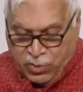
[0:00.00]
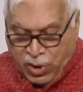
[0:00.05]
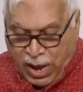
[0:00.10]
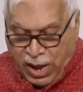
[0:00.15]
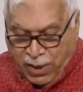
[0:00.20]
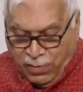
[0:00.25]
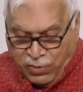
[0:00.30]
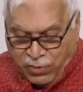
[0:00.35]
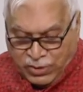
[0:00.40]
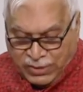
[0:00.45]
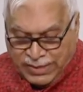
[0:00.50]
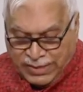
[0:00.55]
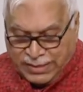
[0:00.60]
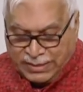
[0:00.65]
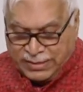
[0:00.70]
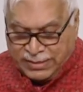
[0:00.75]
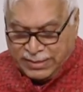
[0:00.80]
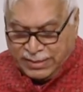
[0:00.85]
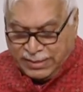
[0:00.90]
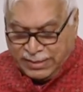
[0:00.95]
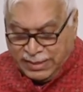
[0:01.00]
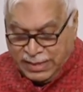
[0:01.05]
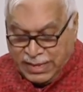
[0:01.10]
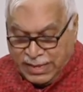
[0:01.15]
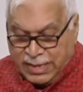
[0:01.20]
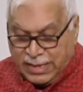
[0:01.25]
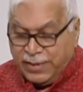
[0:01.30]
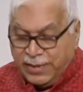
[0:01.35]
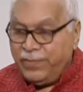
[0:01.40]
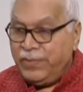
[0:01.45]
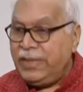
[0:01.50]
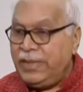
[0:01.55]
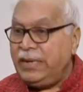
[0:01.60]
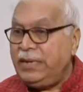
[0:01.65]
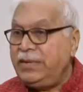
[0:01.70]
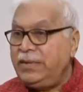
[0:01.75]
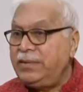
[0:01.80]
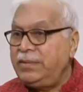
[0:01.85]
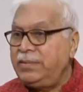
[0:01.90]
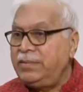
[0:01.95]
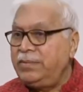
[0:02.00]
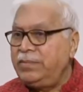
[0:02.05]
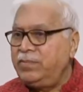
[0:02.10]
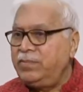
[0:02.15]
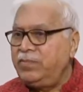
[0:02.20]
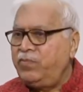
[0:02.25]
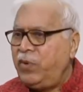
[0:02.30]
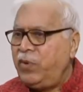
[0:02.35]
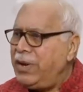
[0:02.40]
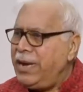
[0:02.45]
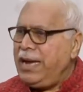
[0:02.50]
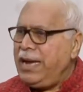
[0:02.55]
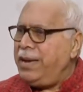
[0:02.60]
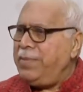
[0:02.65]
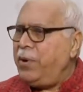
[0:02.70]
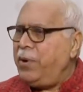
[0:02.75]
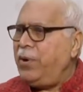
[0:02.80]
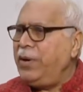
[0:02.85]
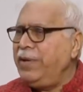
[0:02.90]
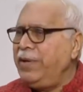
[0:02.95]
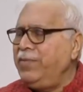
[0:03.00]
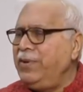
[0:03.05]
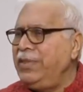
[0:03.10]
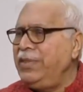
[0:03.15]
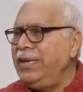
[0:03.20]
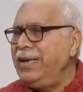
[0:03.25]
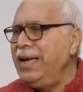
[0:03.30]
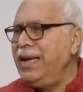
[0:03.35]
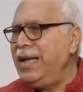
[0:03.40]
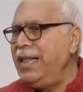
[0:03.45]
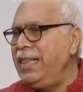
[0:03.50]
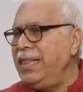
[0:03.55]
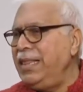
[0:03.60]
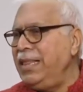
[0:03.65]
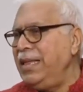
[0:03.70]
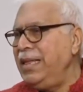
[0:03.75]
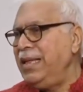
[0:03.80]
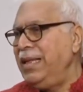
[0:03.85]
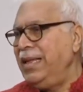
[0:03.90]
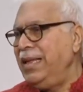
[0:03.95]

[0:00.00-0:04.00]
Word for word: So I would say, sir, that forget about everything else.